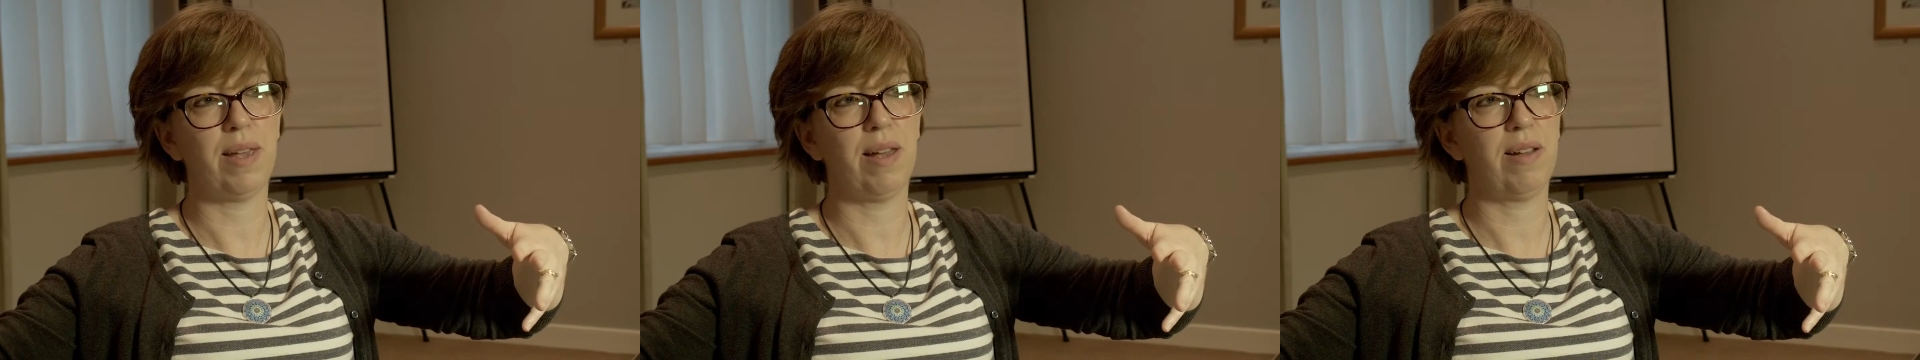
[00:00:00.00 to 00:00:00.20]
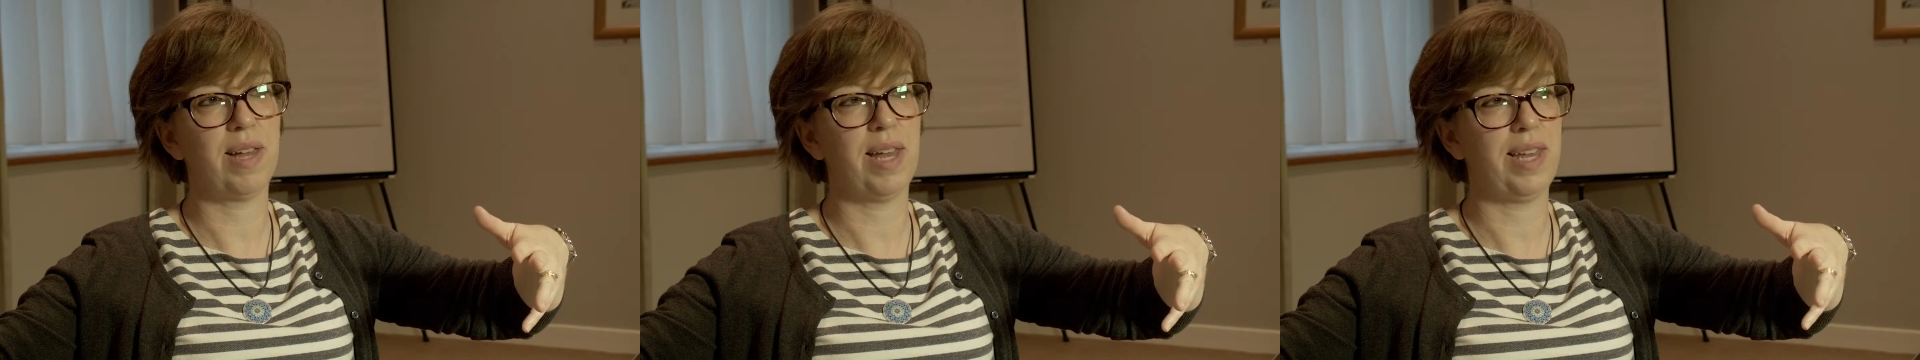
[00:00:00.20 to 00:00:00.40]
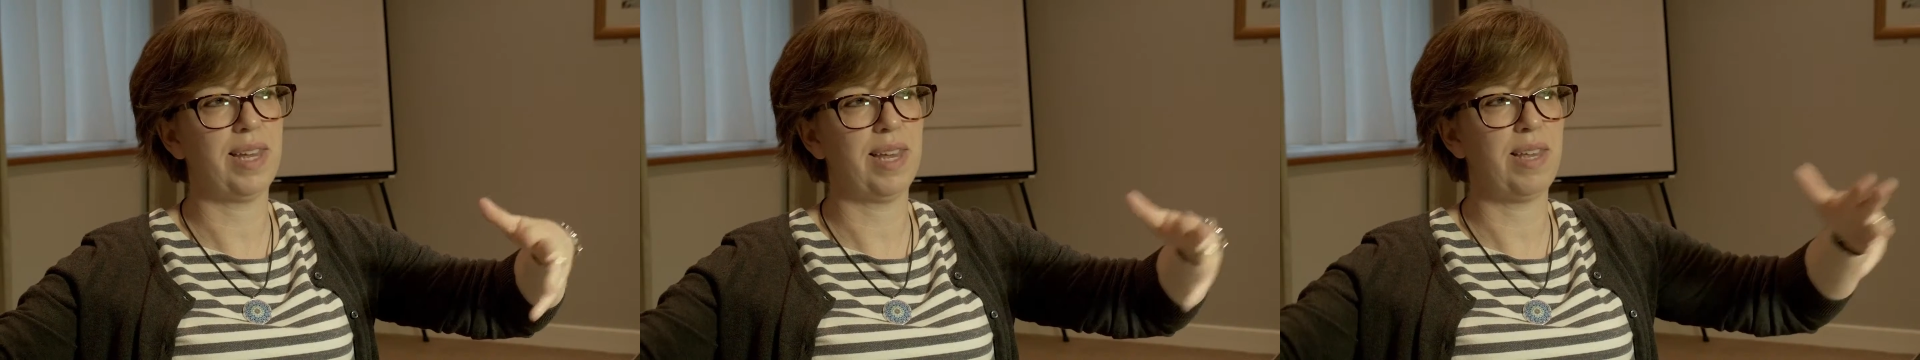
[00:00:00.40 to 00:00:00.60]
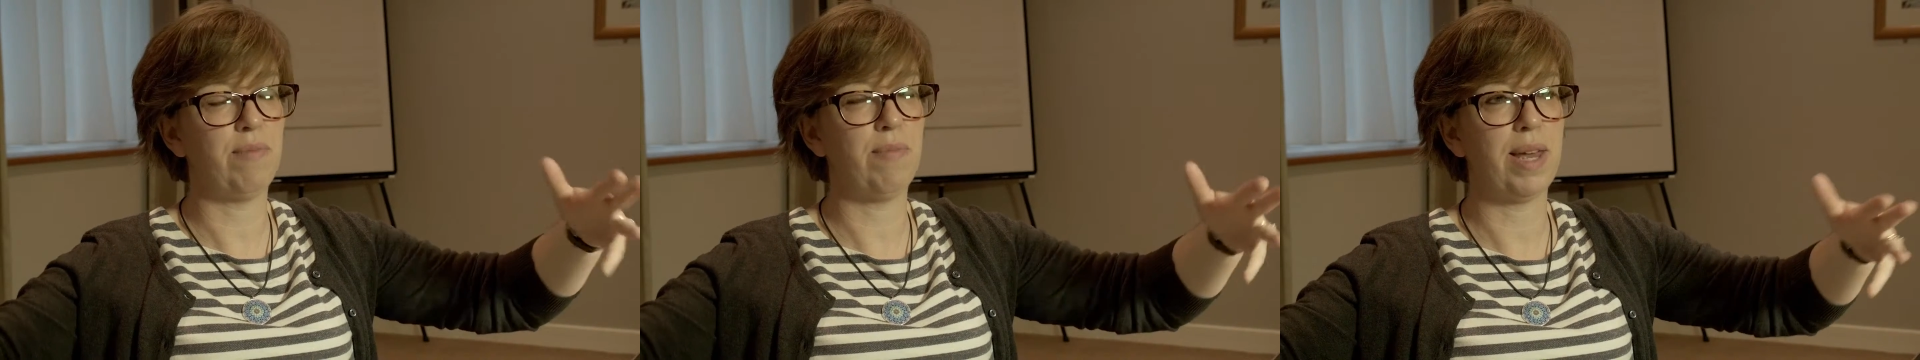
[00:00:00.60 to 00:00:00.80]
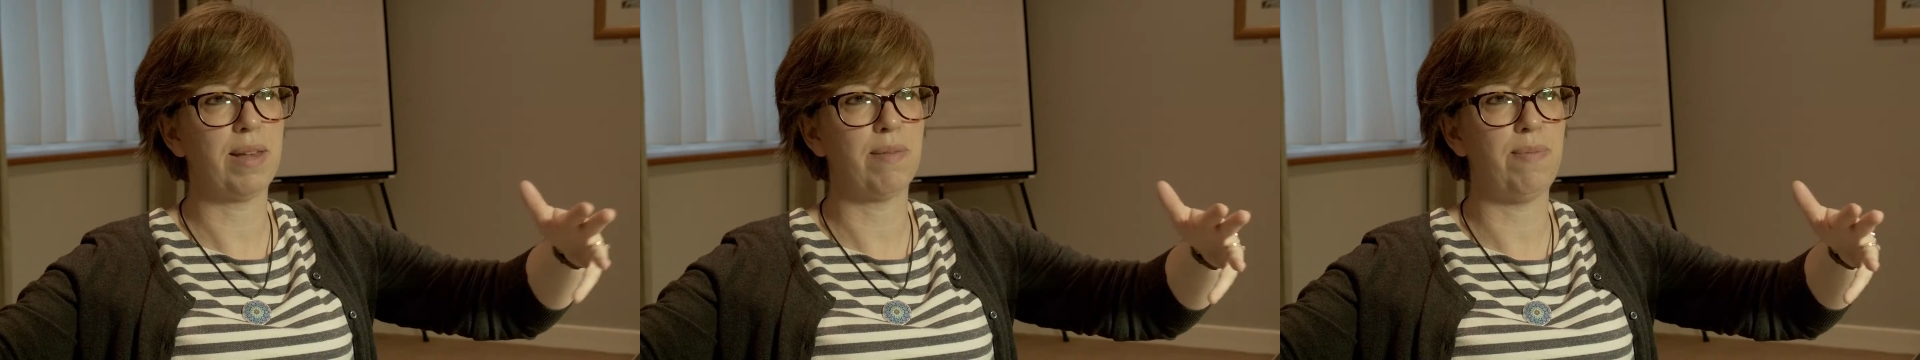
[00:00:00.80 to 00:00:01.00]
okay, can you
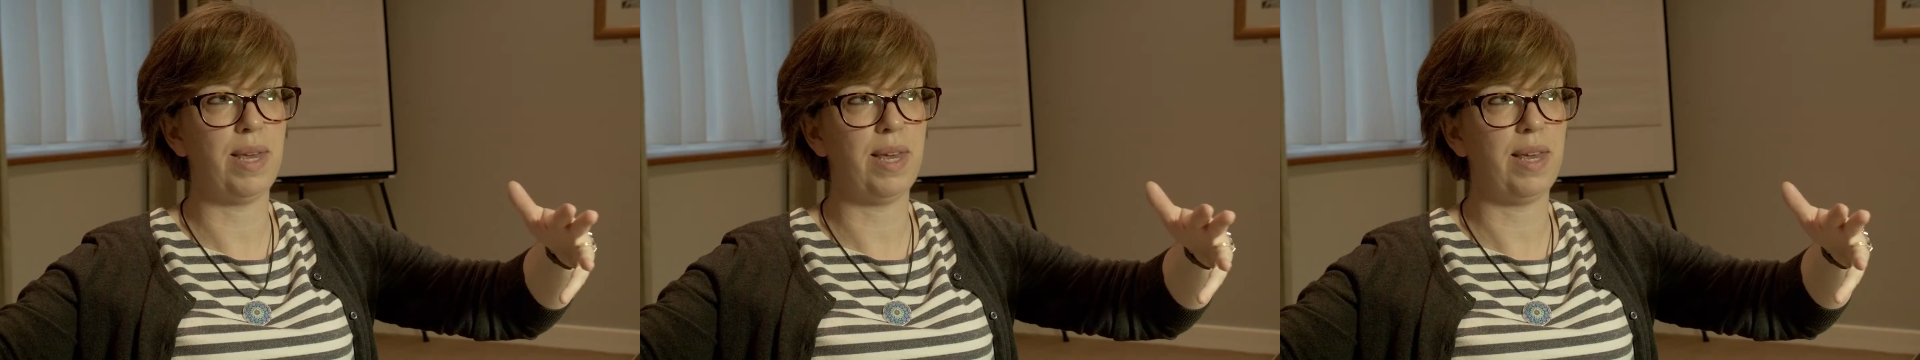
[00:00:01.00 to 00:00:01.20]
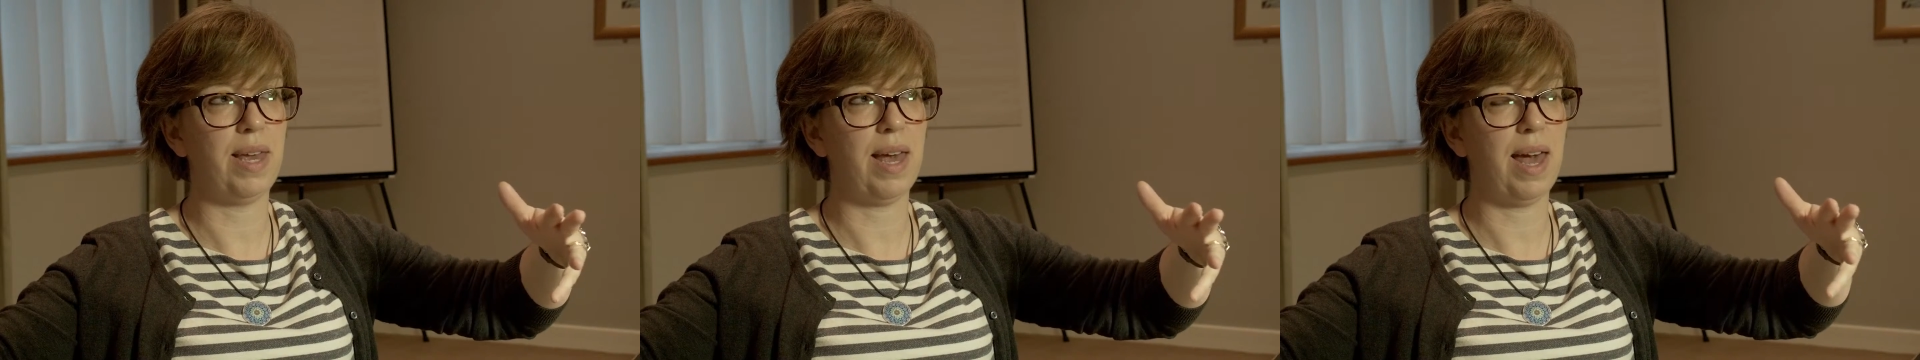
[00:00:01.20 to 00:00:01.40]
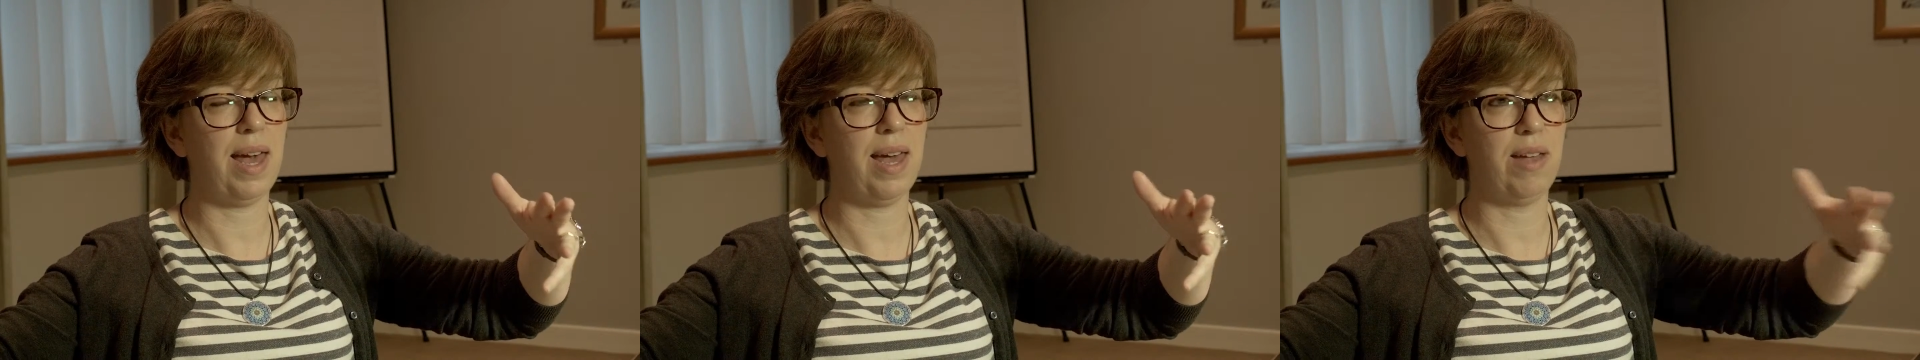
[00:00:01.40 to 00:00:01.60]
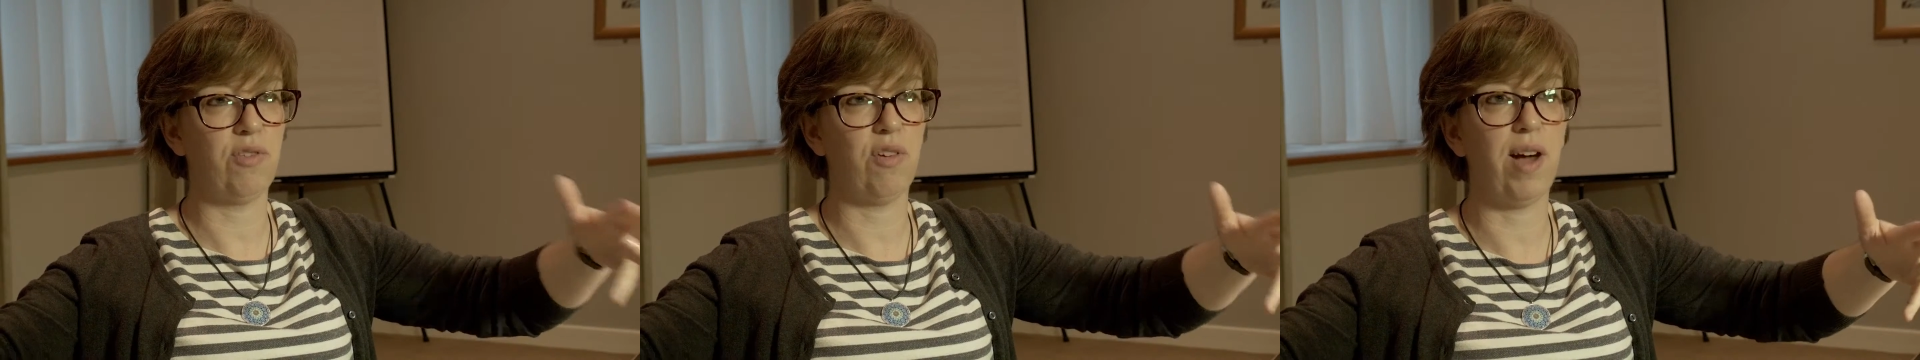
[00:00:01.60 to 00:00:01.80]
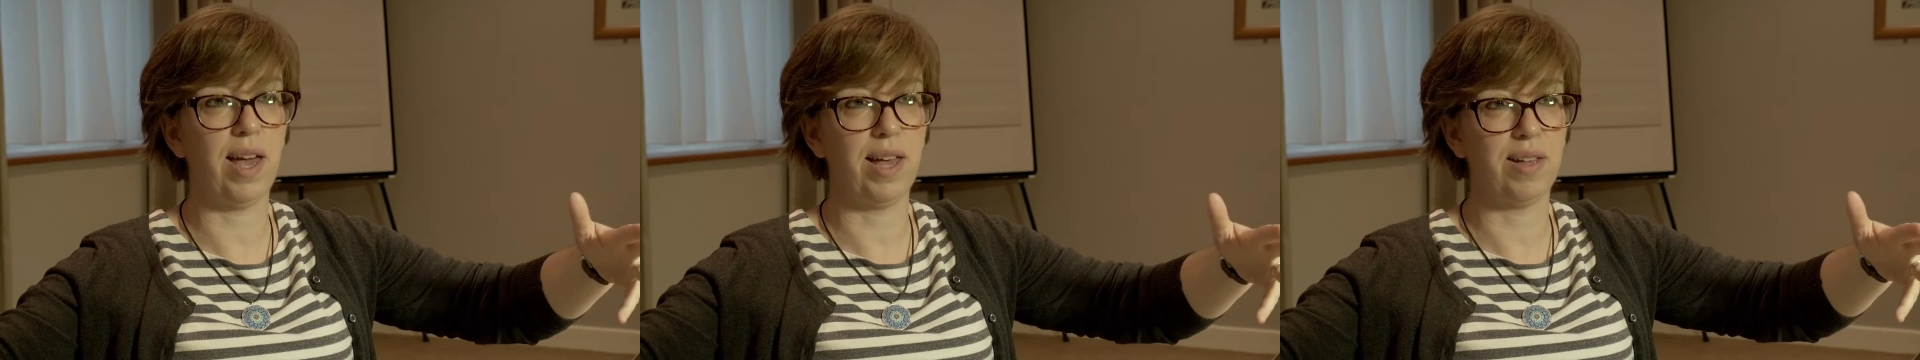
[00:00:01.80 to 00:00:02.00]
make me a
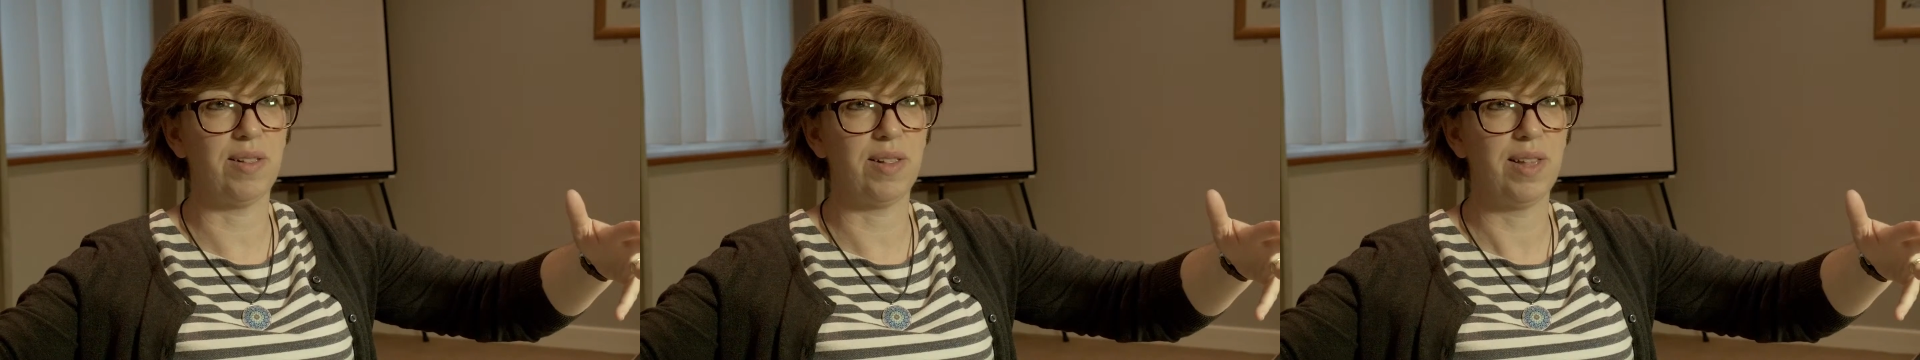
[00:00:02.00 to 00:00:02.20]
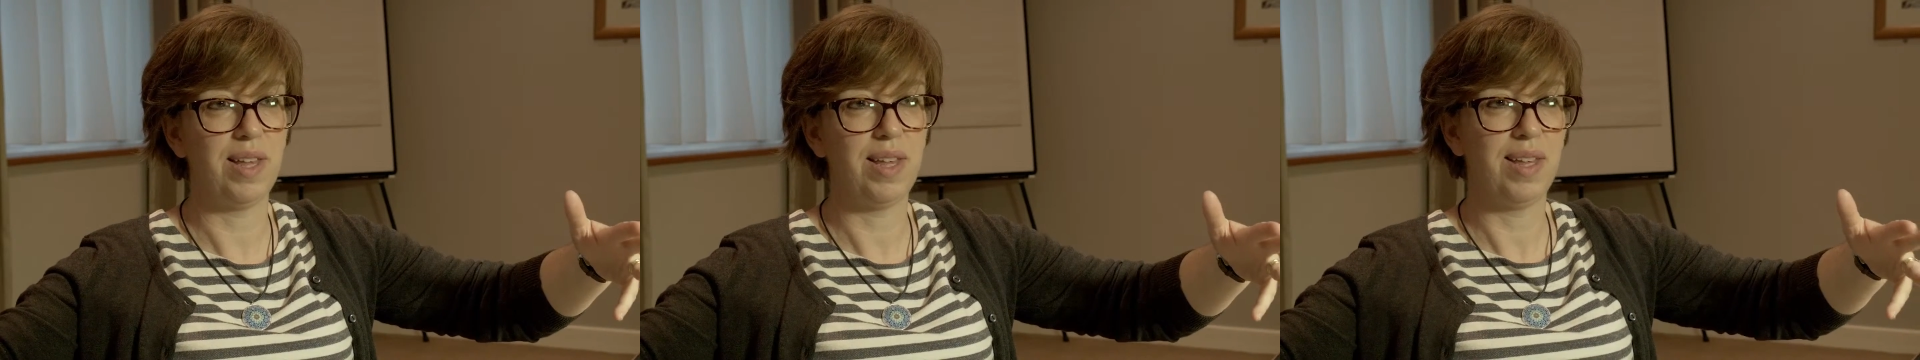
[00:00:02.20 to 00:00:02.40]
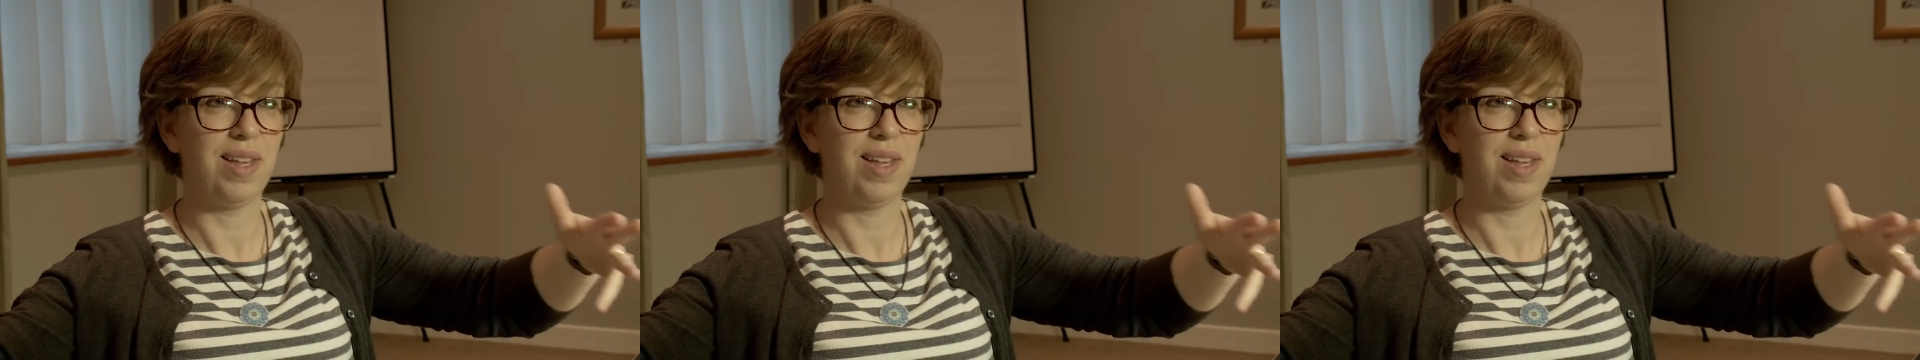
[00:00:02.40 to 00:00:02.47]
triangle?